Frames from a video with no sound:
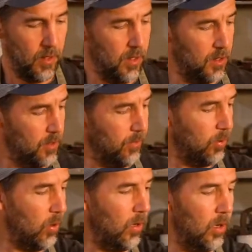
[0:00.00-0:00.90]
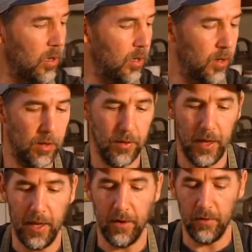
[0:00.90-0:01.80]
is to pull the
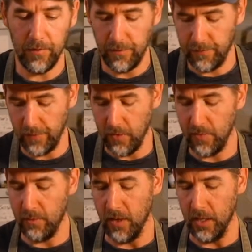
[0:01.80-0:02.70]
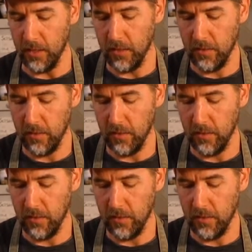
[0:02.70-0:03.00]
handle from the mug.